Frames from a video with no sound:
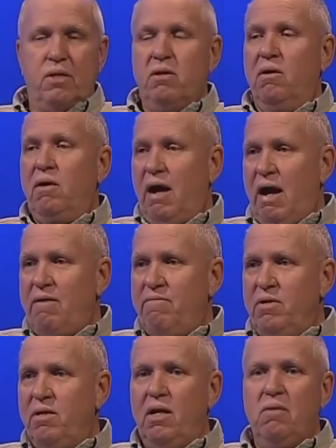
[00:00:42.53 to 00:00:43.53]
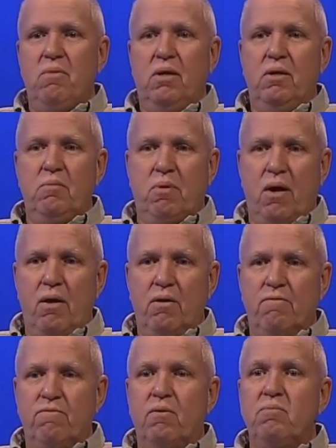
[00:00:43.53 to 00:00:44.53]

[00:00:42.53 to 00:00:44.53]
They are Ivan and Mary Potter